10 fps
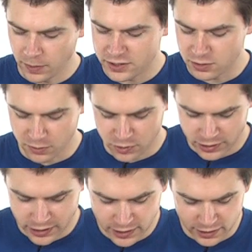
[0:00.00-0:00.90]
basically what we're
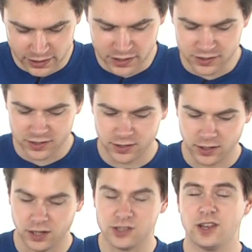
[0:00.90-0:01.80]
doing here is
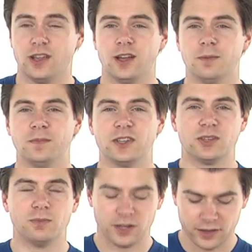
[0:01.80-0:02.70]
um,
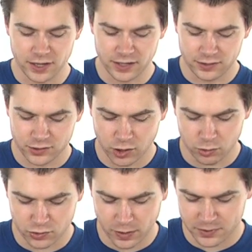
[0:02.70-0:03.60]
assembling the
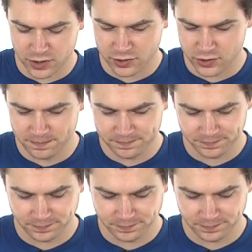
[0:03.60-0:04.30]
shoulder strap section.